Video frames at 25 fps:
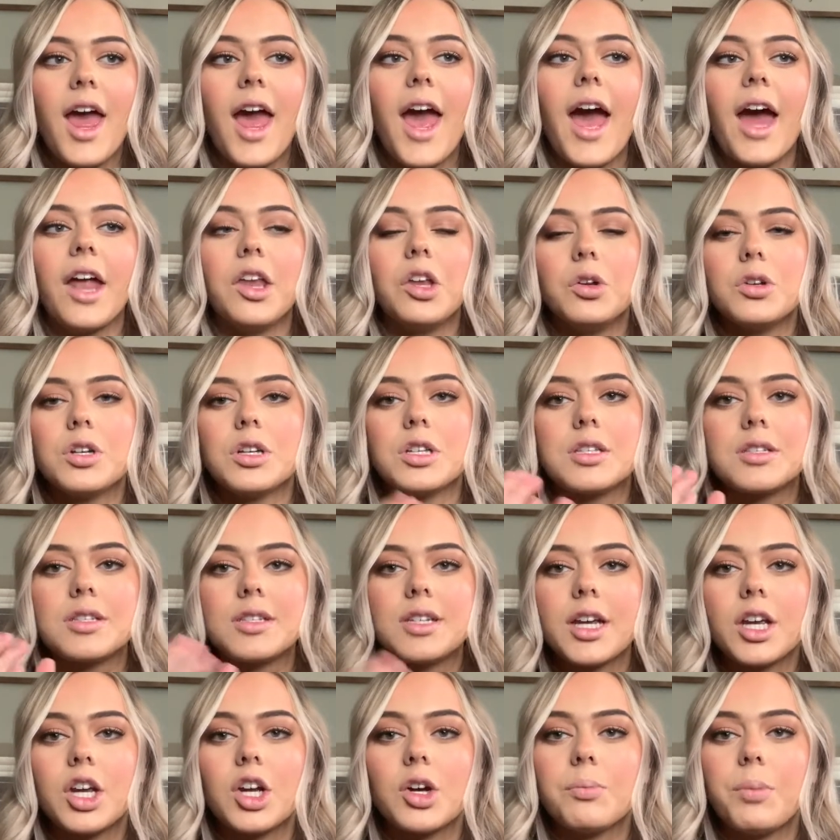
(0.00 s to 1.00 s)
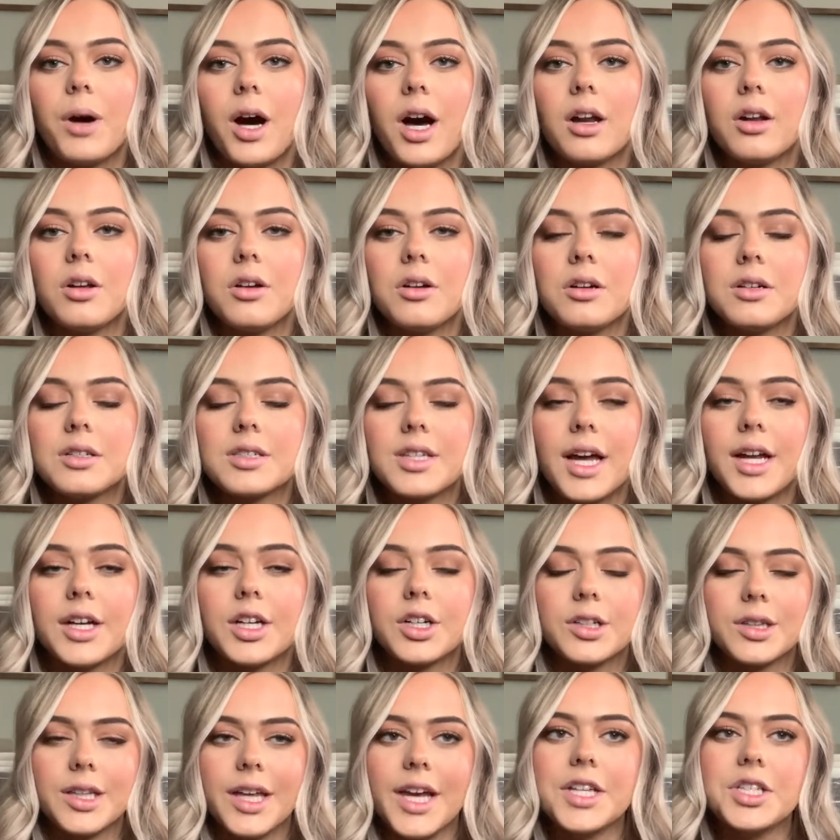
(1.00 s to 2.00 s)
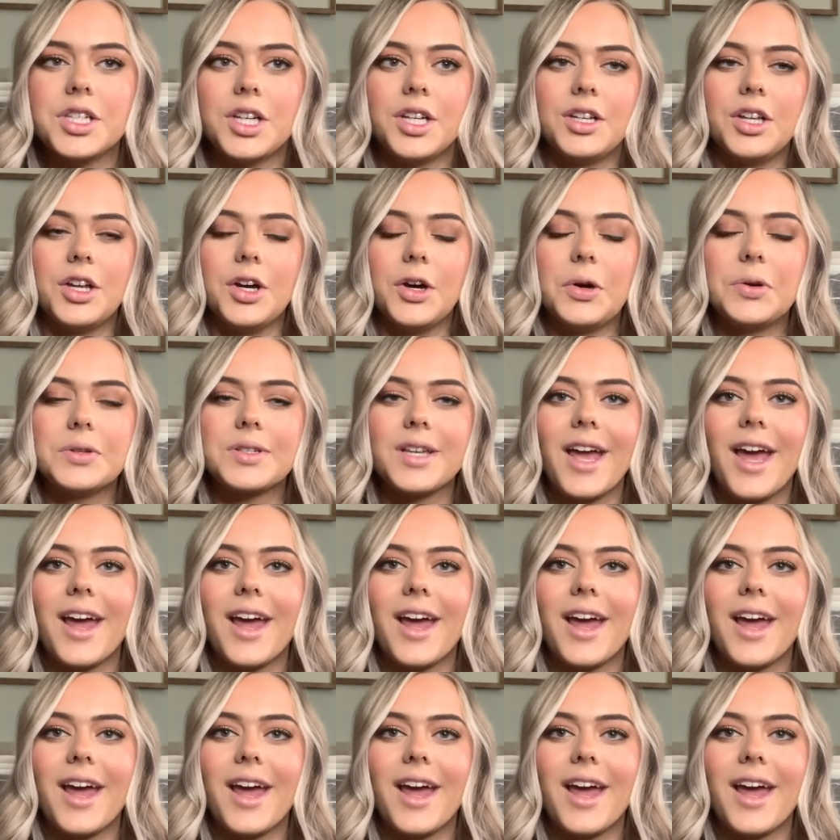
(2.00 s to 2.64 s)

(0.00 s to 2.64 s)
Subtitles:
and you just stick your bottles and your lids on those.